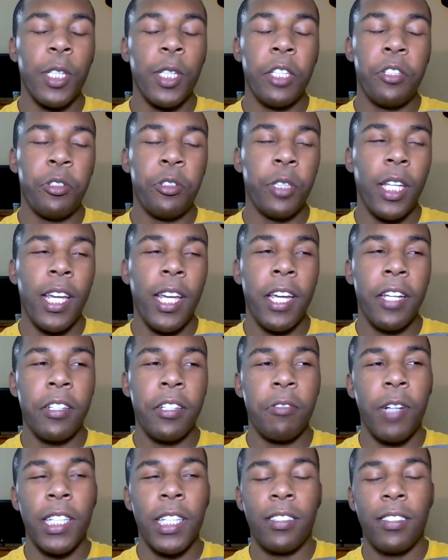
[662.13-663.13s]
really truly
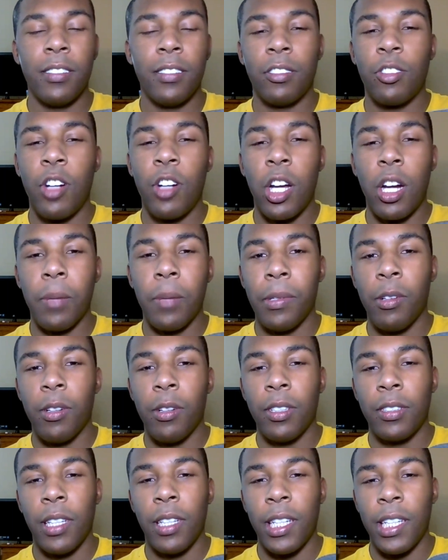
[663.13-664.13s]
interested in strong
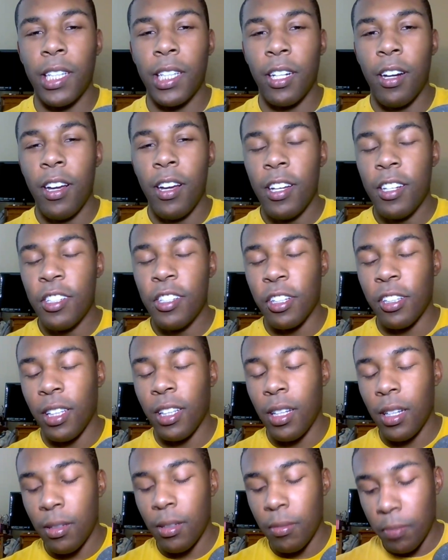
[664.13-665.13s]
opponents like
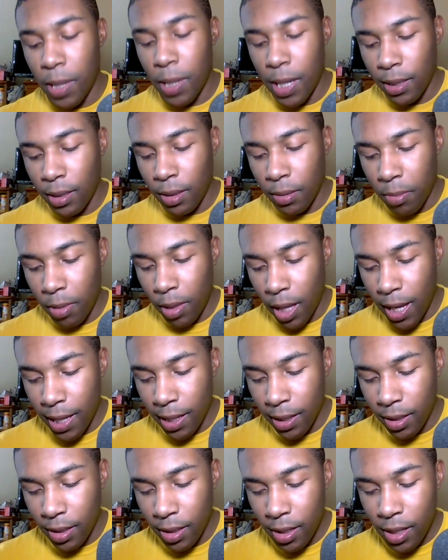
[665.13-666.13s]
Jul-
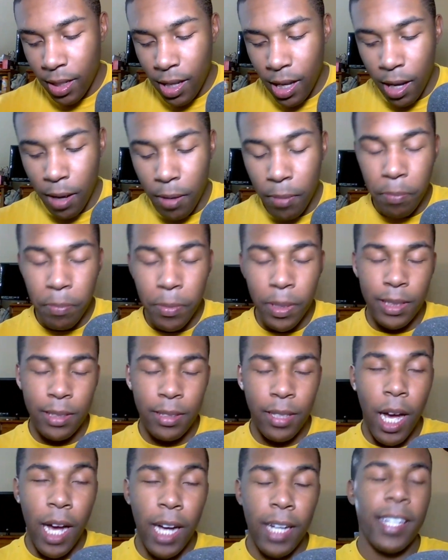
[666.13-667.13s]
like um,
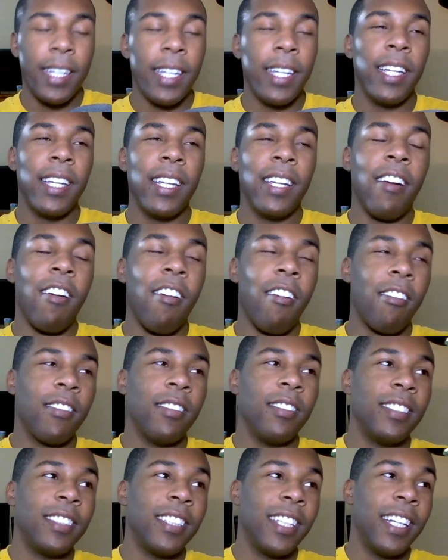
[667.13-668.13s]
Misaki,
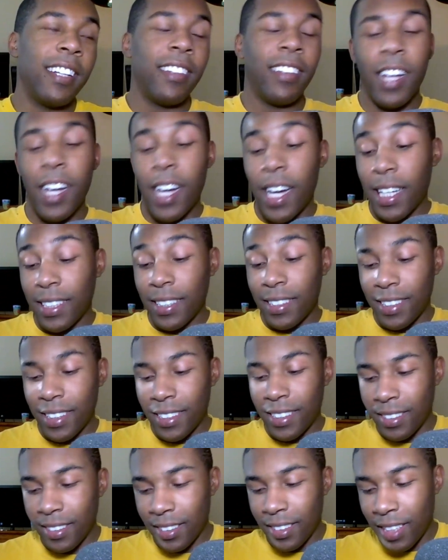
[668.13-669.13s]
Erza, and
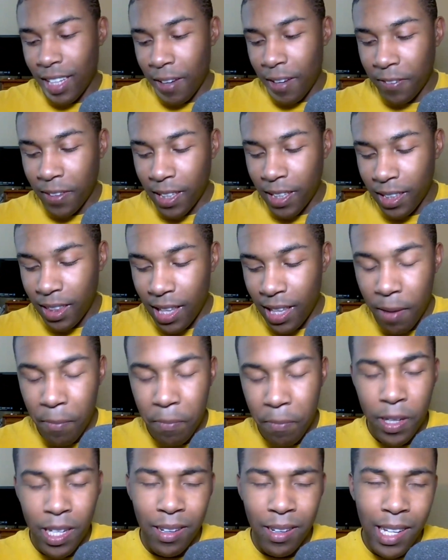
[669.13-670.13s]
Laxus and stuff like
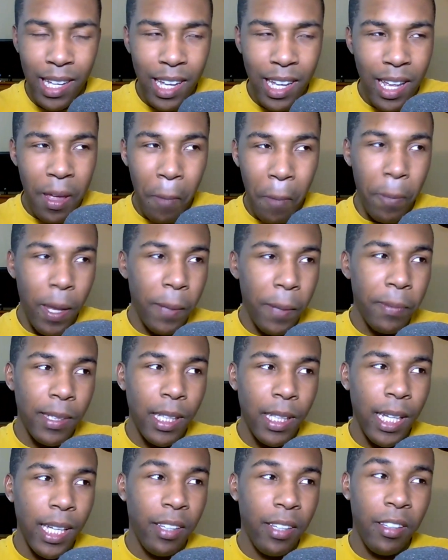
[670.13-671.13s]
that. But
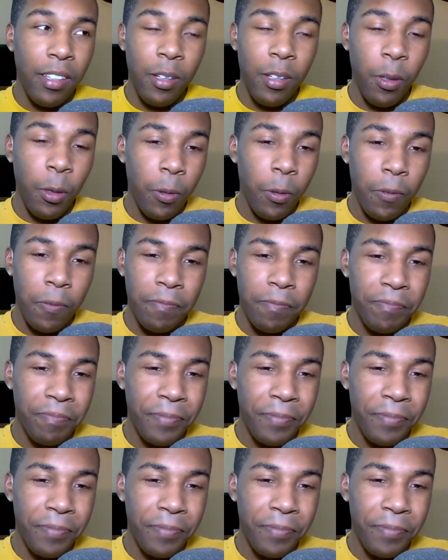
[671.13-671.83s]
people like you,